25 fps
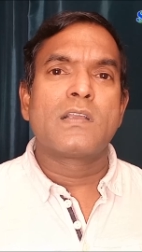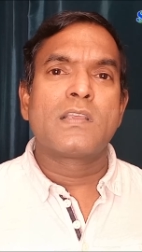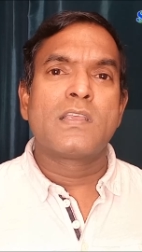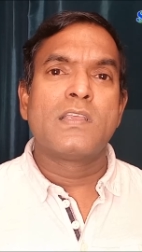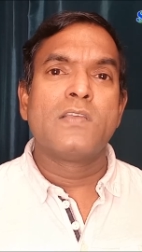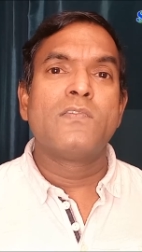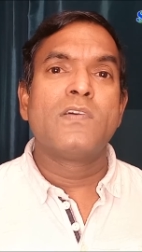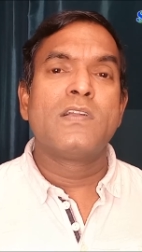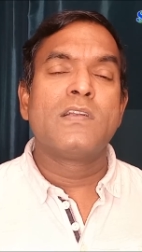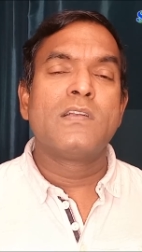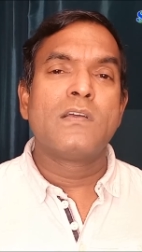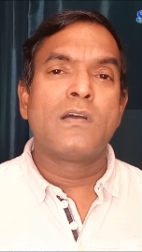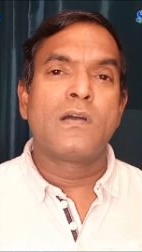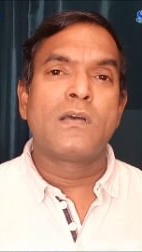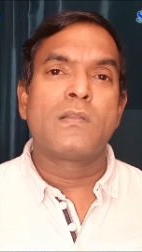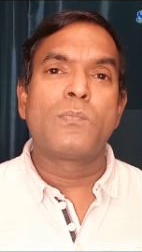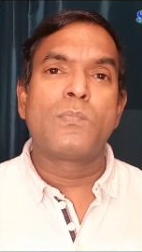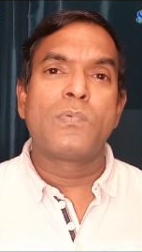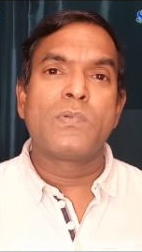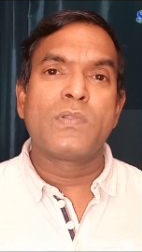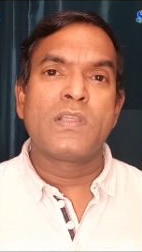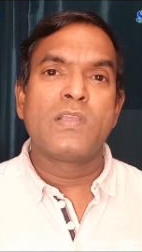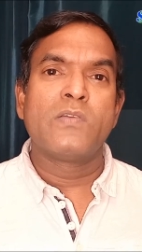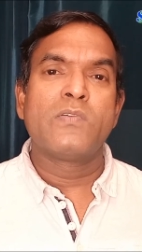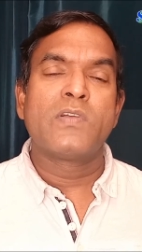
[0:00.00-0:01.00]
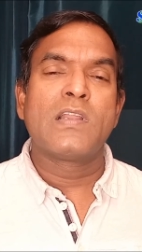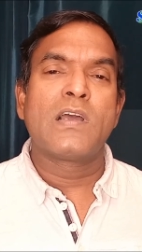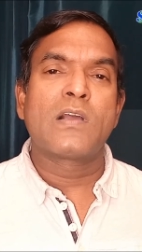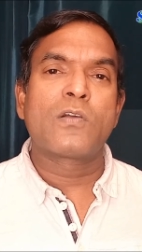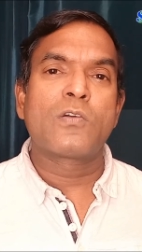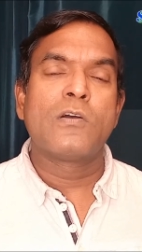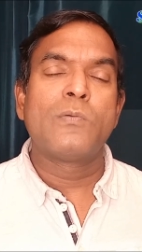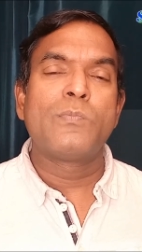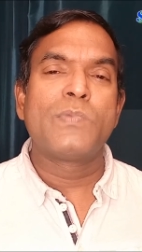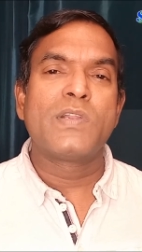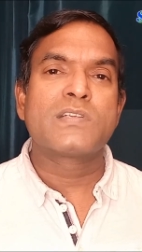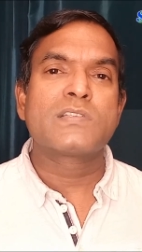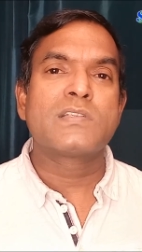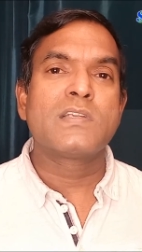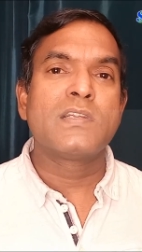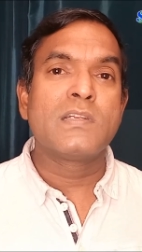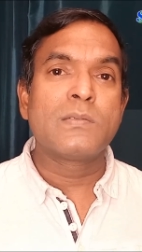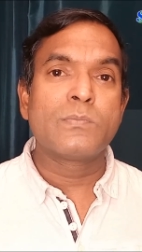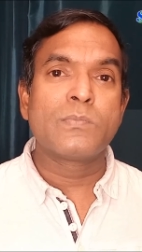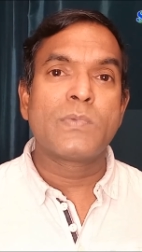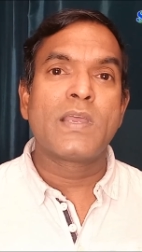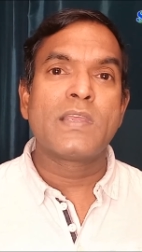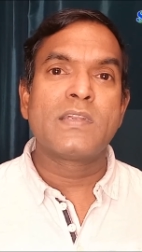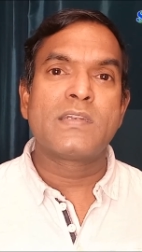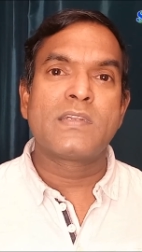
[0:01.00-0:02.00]
given accommodation
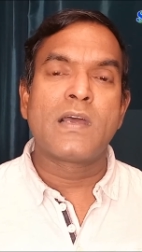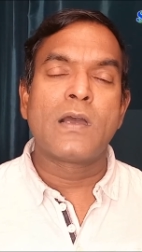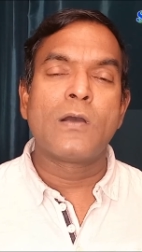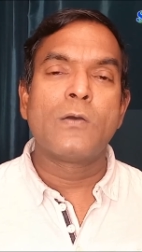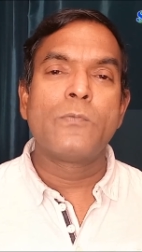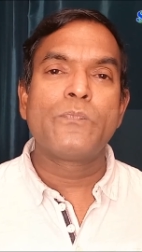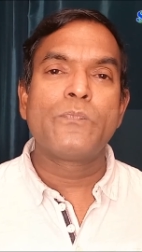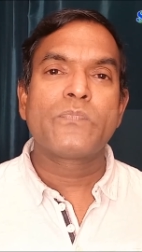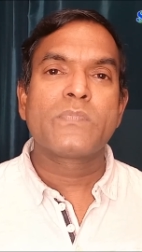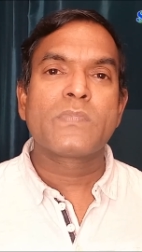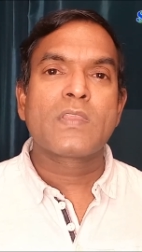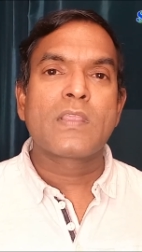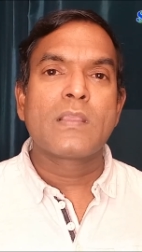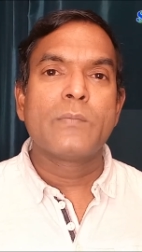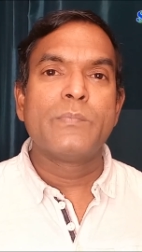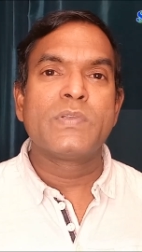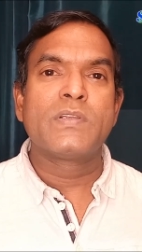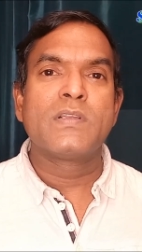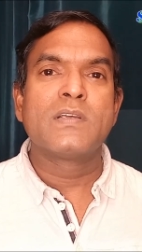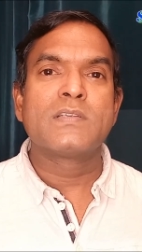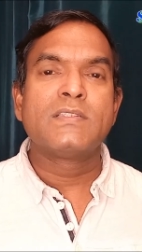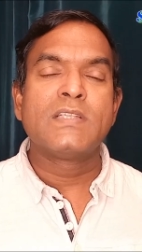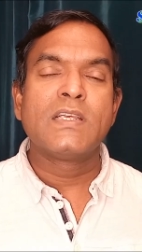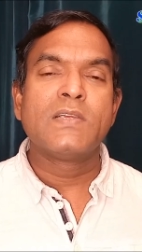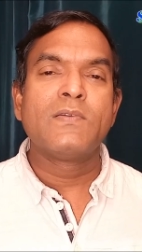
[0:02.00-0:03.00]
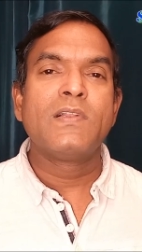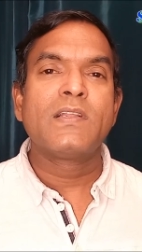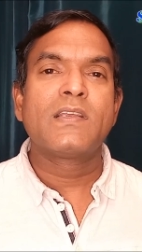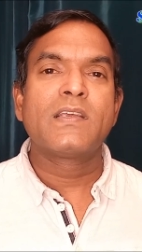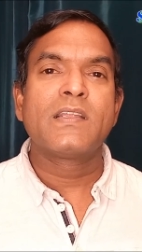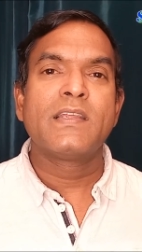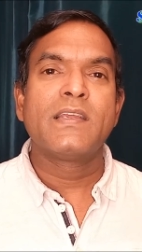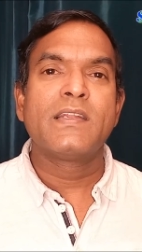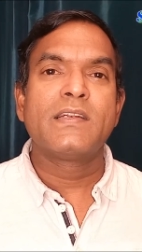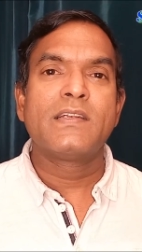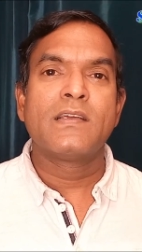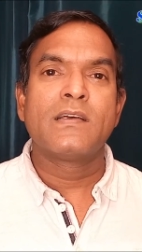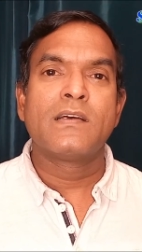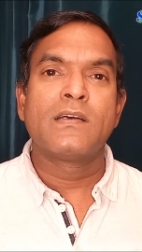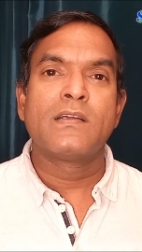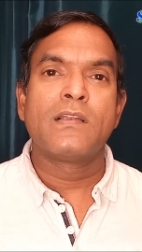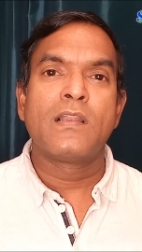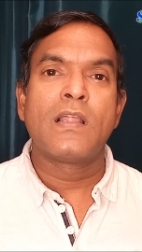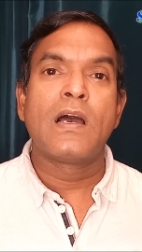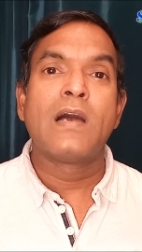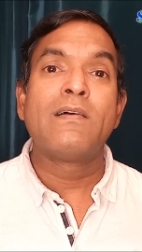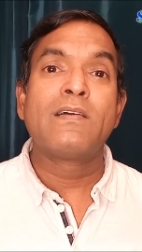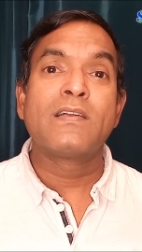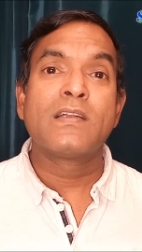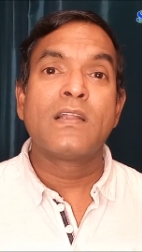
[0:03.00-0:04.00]
in my town, because they will create a
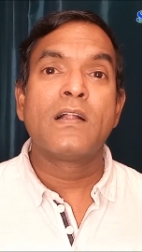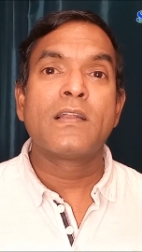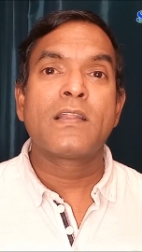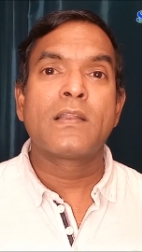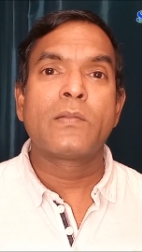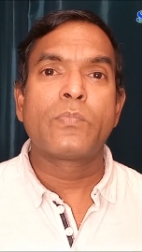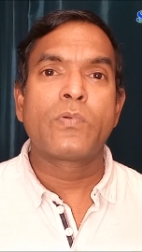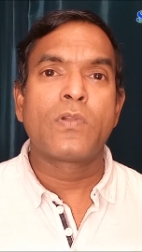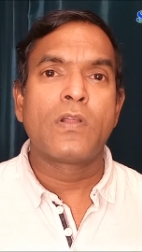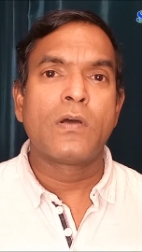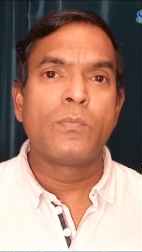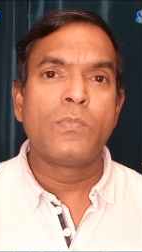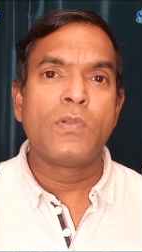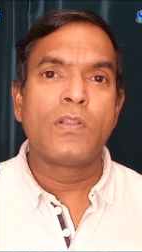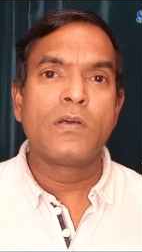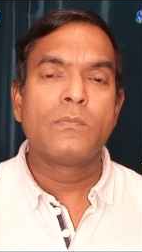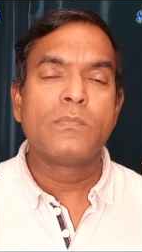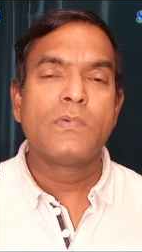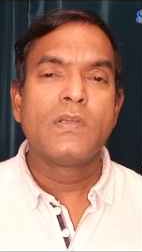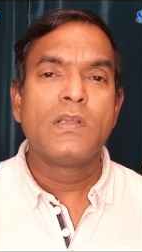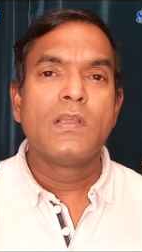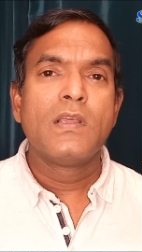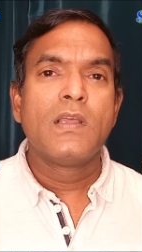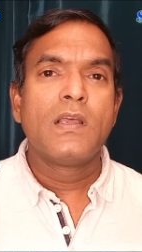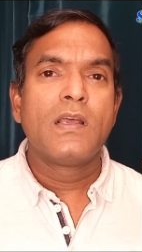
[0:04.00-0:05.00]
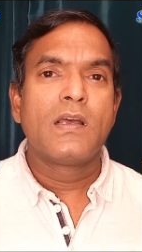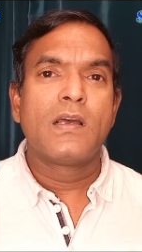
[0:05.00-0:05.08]
law and order problem.